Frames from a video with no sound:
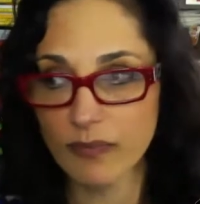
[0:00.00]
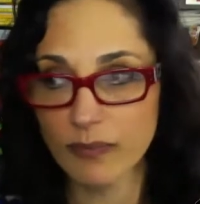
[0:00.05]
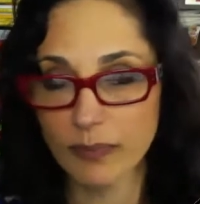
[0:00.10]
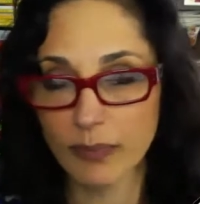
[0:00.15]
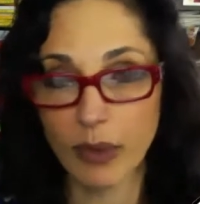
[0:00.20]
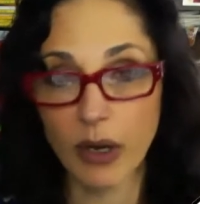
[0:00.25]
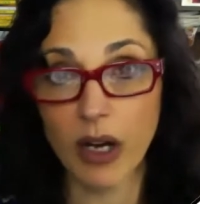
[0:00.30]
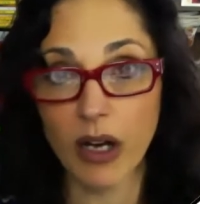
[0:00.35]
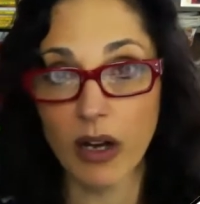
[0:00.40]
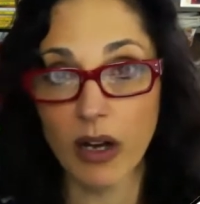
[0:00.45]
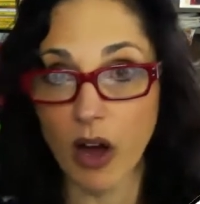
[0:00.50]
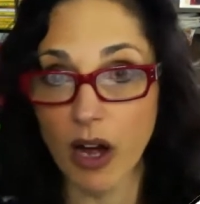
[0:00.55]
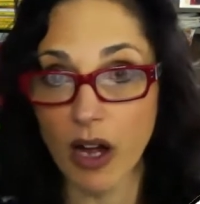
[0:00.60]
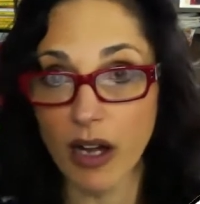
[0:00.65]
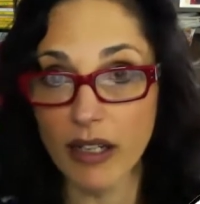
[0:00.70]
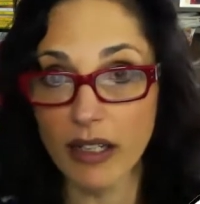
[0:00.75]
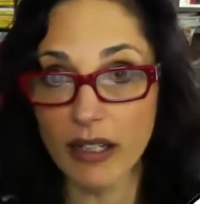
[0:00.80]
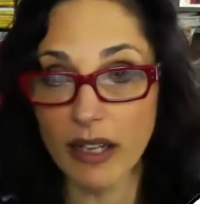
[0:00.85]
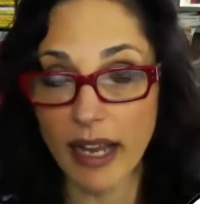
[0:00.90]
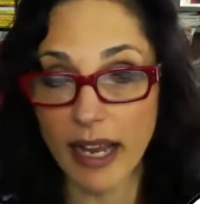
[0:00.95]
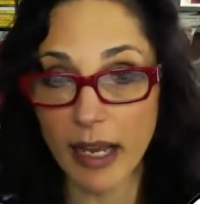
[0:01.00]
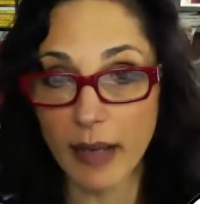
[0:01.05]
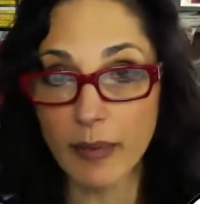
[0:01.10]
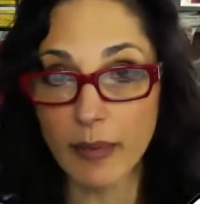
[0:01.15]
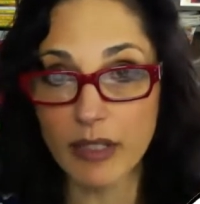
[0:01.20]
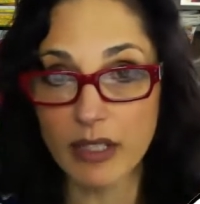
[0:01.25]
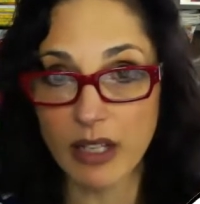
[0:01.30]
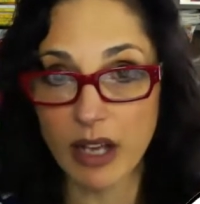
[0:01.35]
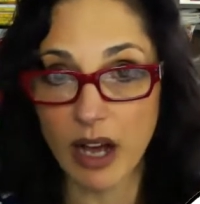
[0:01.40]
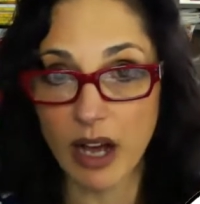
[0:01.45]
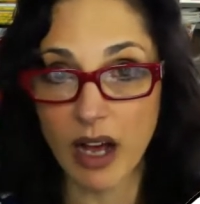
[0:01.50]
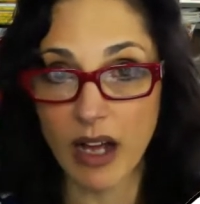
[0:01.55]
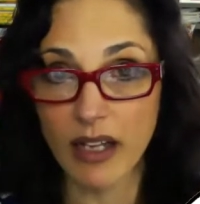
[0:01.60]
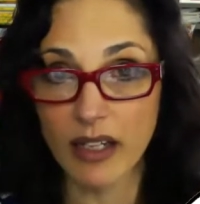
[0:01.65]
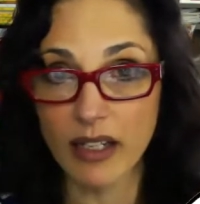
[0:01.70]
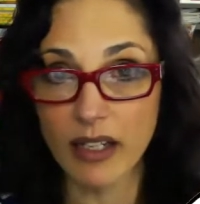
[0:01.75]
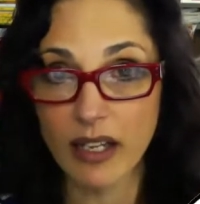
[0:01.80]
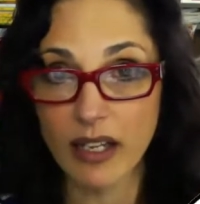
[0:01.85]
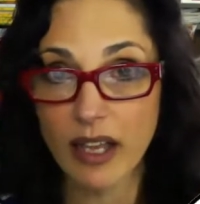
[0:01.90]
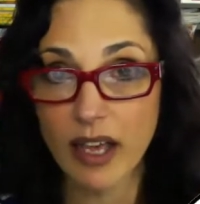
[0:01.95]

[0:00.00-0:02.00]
book on Amazon,